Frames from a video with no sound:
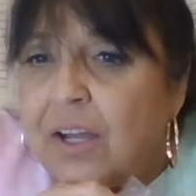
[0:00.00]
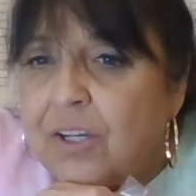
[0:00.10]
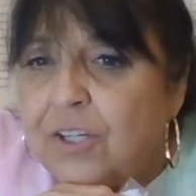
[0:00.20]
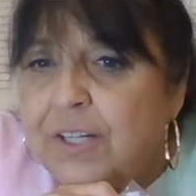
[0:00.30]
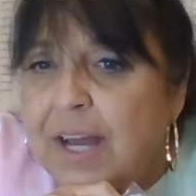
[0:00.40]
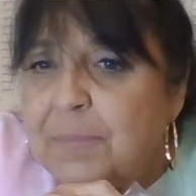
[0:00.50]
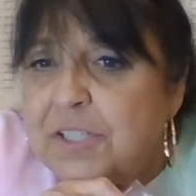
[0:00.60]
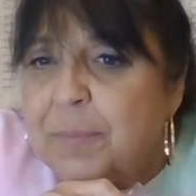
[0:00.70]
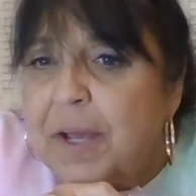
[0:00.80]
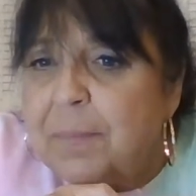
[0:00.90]
Good night,
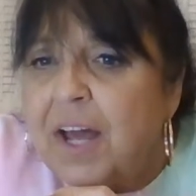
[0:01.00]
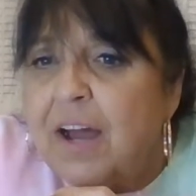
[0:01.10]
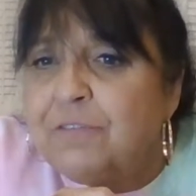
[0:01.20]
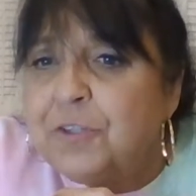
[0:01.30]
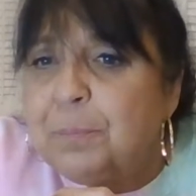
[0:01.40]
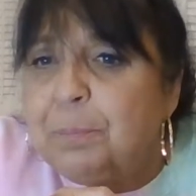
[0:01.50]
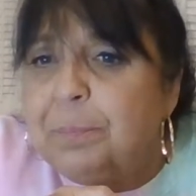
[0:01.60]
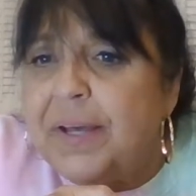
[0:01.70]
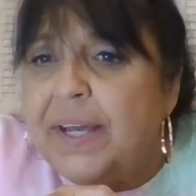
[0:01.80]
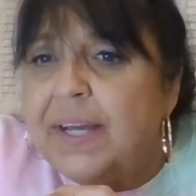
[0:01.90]
Miss Pamela. Off to
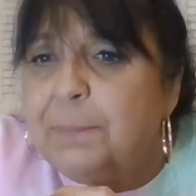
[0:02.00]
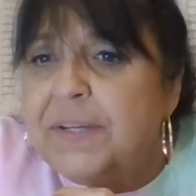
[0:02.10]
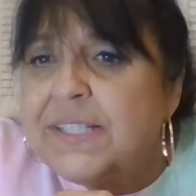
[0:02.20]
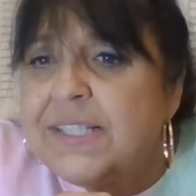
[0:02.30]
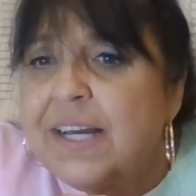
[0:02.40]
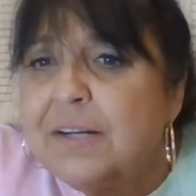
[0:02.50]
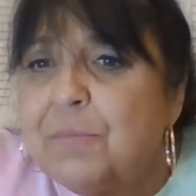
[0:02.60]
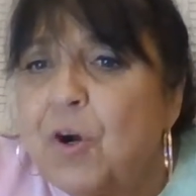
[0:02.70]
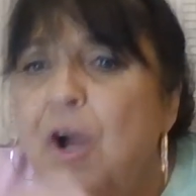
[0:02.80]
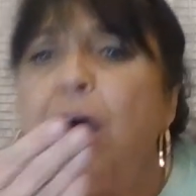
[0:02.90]
bed. Busy day
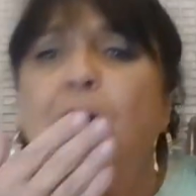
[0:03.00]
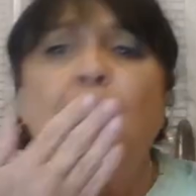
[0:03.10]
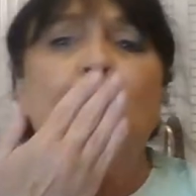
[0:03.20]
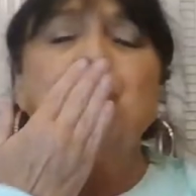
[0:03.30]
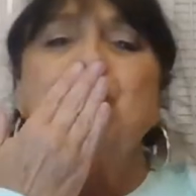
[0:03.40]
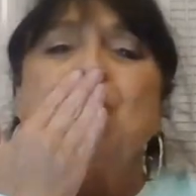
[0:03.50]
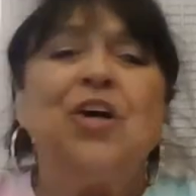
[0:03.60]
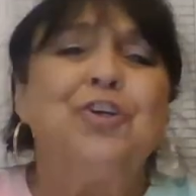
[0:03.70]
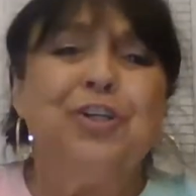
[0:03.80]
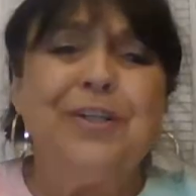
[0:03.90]
tomorrow. Oh,
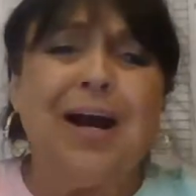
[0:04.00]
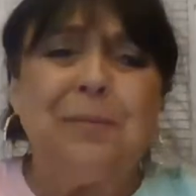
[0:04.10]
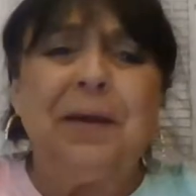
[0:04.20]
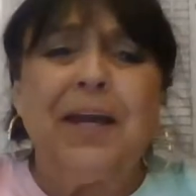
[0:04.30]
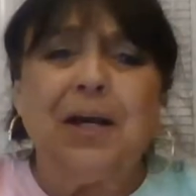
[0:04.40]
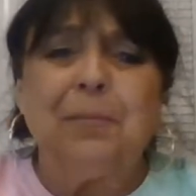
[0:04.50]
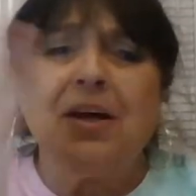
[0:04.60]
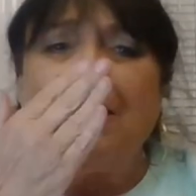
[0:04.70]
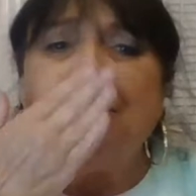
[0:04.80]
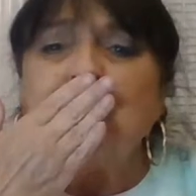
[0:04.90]
good night,
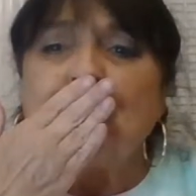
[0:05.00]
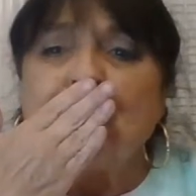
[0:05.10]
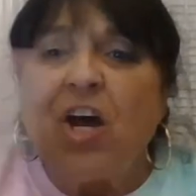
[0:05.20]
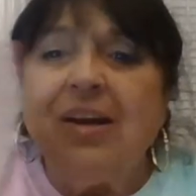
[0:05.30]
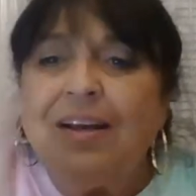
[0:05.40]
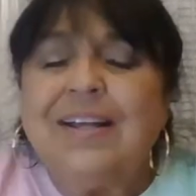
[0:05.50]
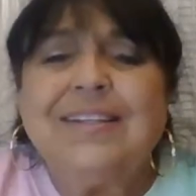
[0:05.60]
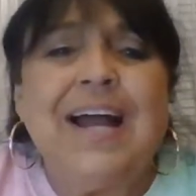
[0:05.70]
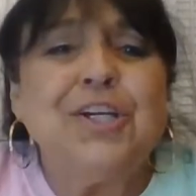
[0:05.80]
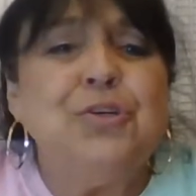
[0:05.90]
Pamela.
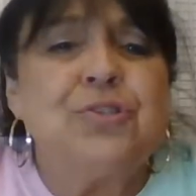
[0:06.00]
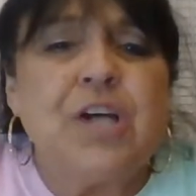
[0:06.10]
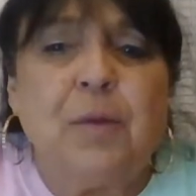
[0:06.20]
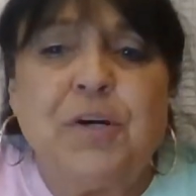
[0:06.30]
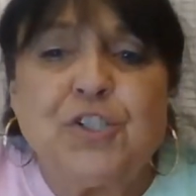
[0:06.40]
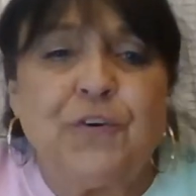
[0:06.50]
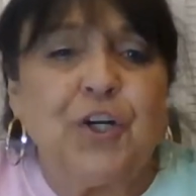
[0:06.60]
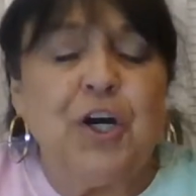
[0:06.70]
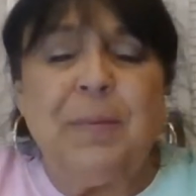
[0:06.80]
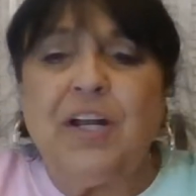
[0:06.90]
Thank you so much for
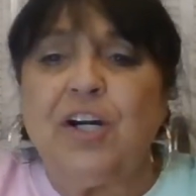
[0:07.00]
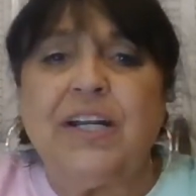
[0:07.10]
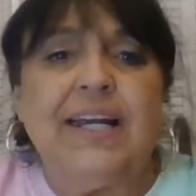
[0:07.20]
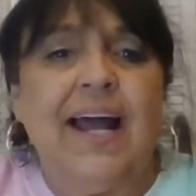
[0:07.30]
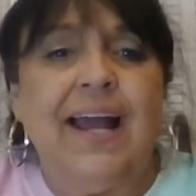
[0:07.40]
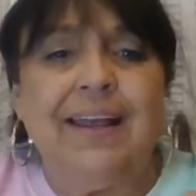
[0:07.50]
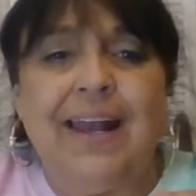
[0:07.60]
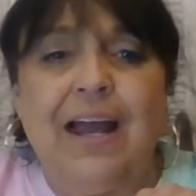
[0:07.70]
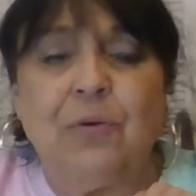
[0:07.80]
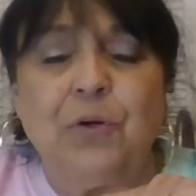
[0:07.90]
coming, honey, and hanging
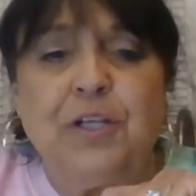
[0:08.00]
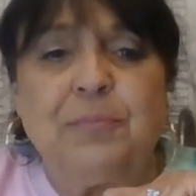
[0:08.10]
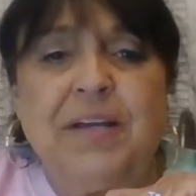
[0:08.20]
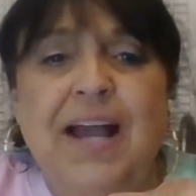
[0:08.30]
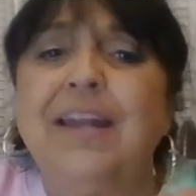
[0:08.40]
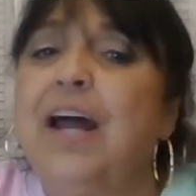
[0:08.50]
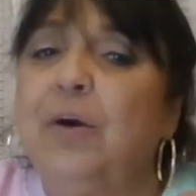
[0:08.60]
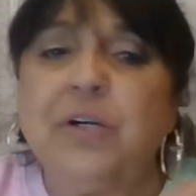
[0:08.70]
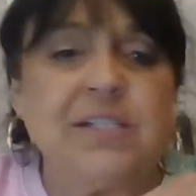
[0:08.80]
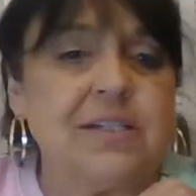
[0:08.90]
out with me. I
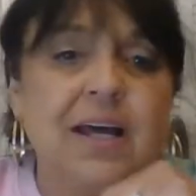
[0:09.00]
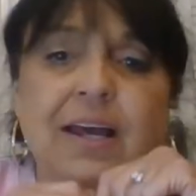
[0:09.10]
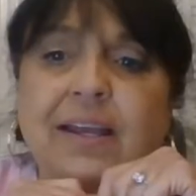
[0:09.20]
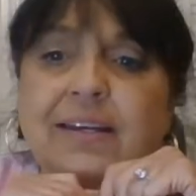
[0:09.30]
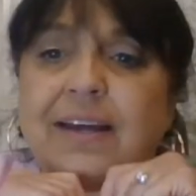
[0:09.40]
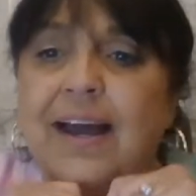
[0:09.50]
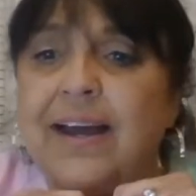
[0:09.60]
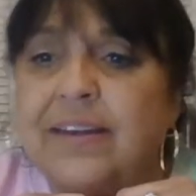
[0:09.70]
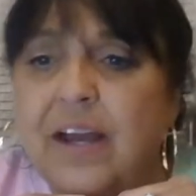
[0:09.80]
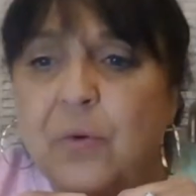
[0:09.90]
know it's late.
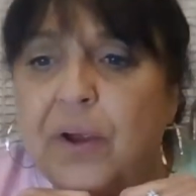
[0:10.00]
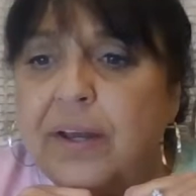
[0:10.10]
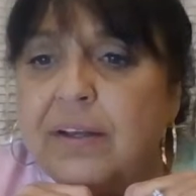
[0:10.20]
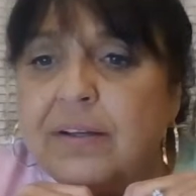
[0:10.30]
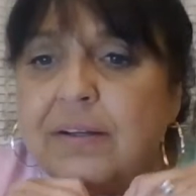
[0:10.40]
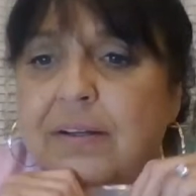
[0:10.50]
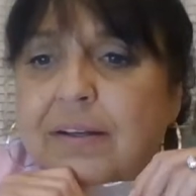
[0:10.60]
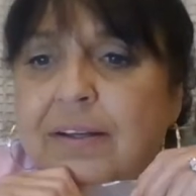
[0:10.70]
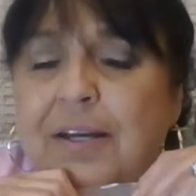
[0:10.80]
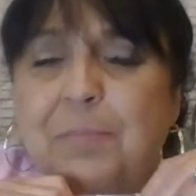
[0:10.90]
I know it.
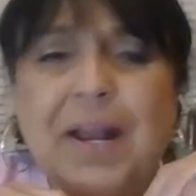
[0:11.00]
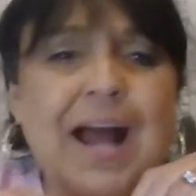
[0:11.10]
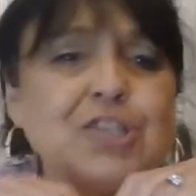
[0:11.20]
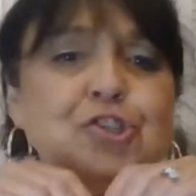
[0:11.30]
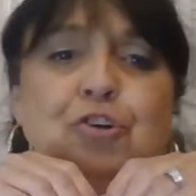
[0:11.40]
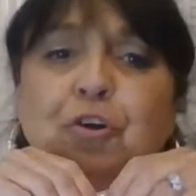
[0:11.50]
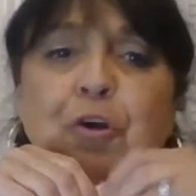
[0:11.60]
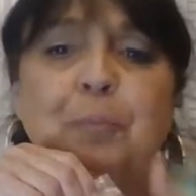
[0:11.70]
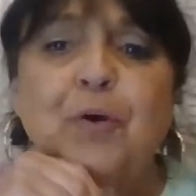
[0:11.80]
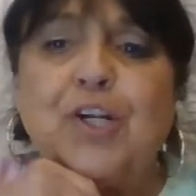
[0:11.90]
But I sure do
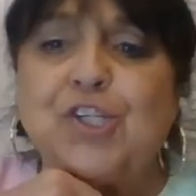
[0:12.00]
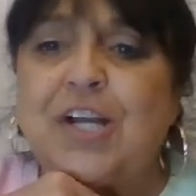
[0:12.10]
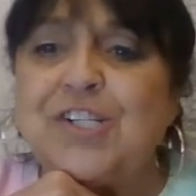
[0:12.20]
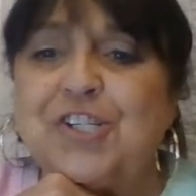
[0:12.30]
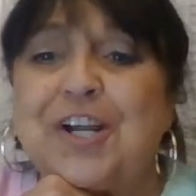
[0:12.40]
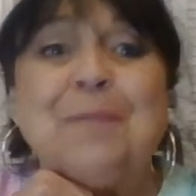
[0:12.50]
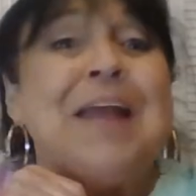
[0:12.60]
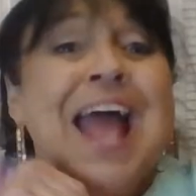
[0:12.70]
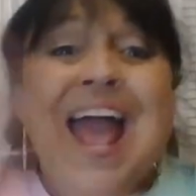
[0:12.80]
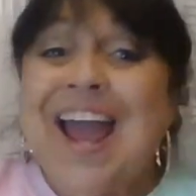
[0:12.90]
appreciate you
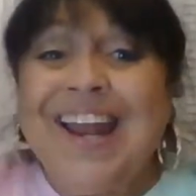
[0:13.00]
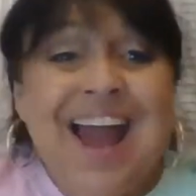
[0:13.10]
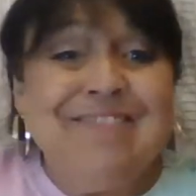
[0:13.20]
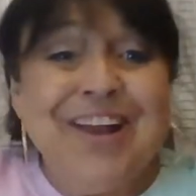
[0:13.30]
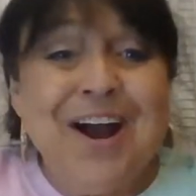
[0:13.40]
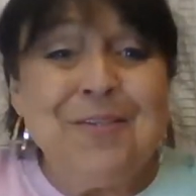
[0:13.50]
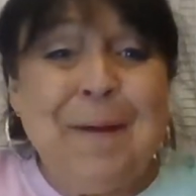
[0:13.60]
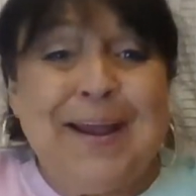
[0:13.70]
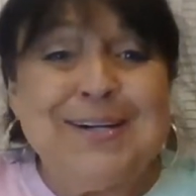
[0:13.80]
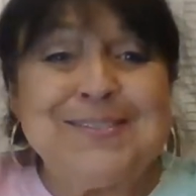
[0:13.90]
coming and having all the
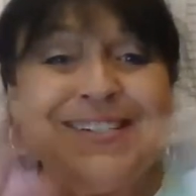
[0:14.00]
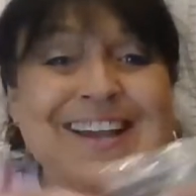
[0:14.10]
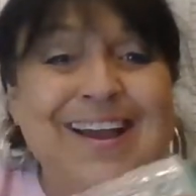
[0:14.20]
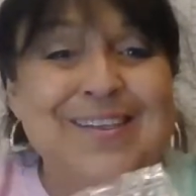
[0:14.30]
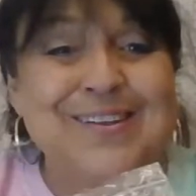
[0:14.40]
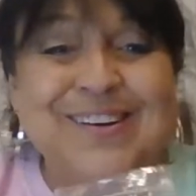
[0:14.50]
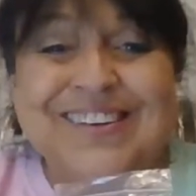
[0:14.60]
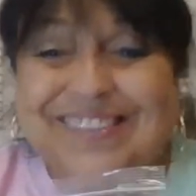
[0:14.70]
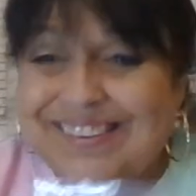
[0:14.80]
pounds together.